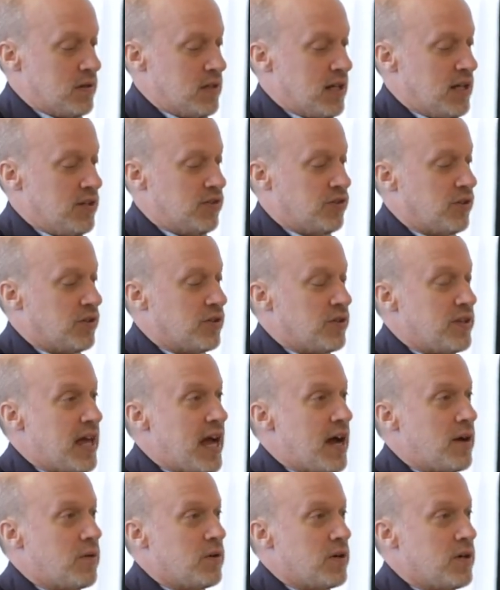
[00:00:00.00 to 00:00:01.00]
And circle
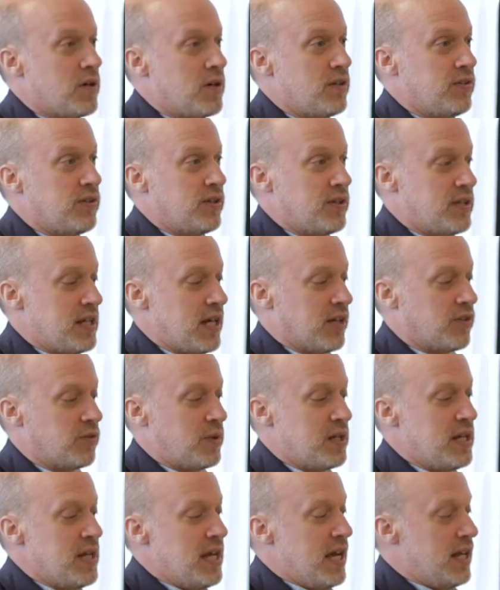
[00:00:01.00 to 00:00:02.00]
that word until the next
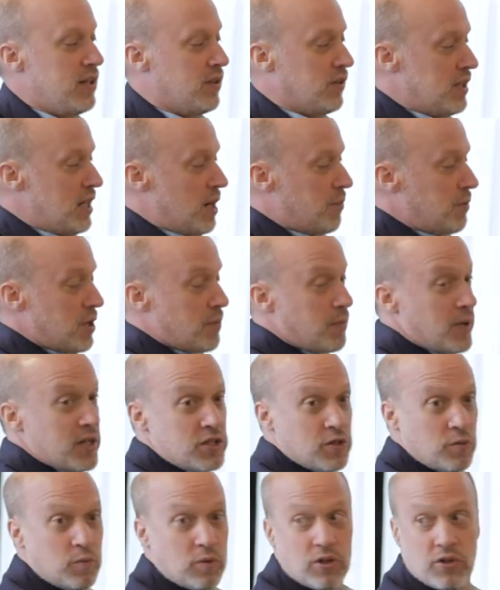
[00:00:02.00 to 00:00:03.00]
one. And you'll end up with a bunch
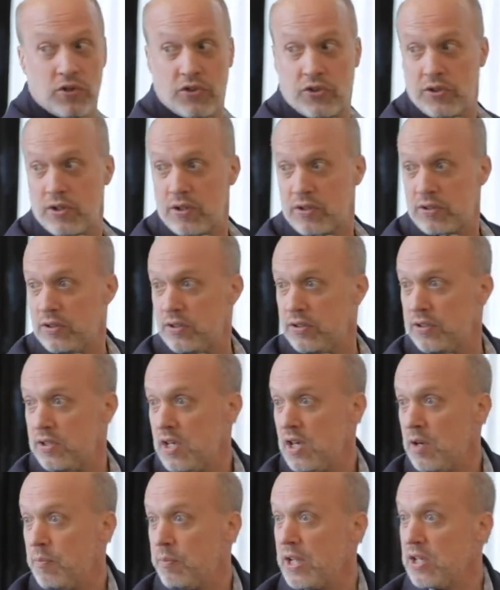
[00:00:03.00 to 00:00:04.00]
of words circled,
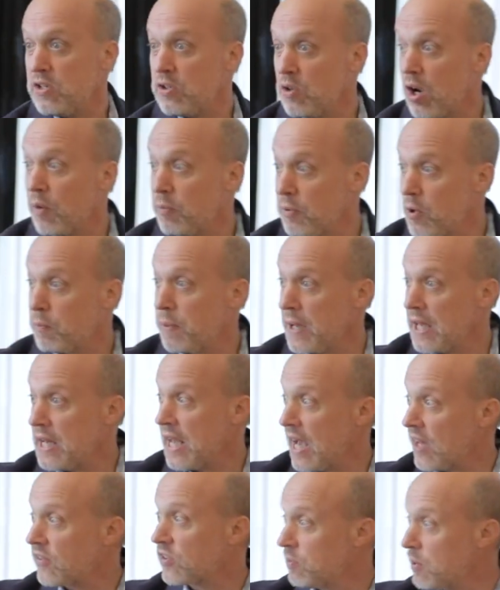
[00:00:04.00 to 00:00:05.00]
but your pen
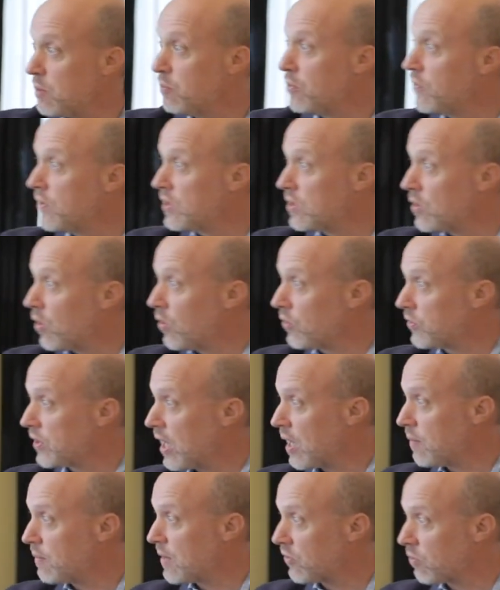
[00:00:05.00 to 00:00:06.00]
has to be moving the whole
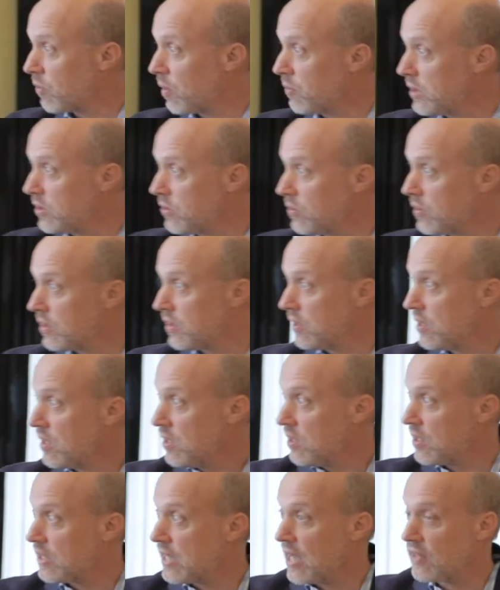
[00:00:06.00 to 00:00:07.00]
time. That's why we do it.
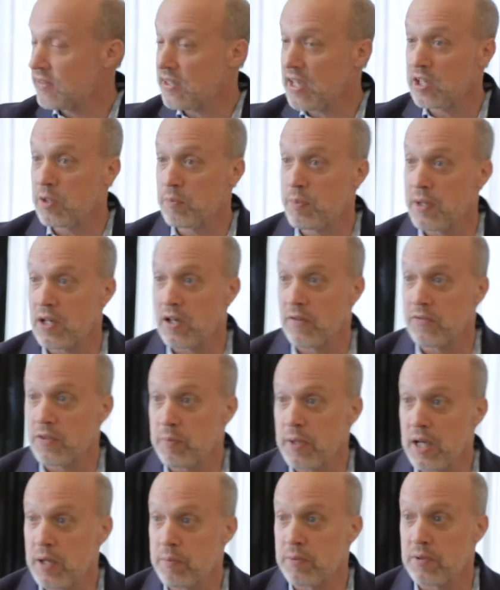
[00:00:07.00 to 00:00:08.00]
You can't take your pen off the
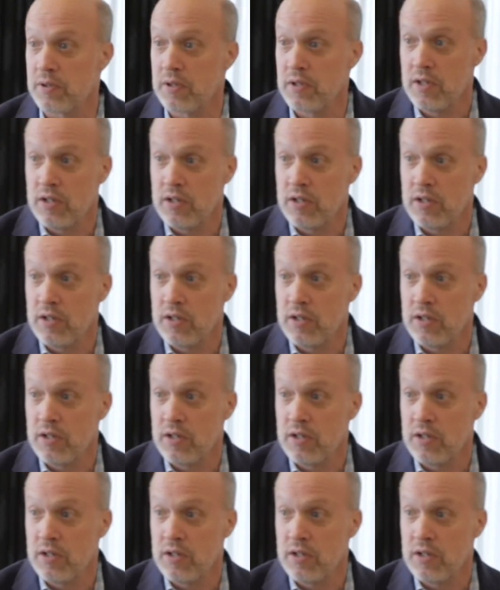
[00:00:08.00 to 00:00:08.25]
paper.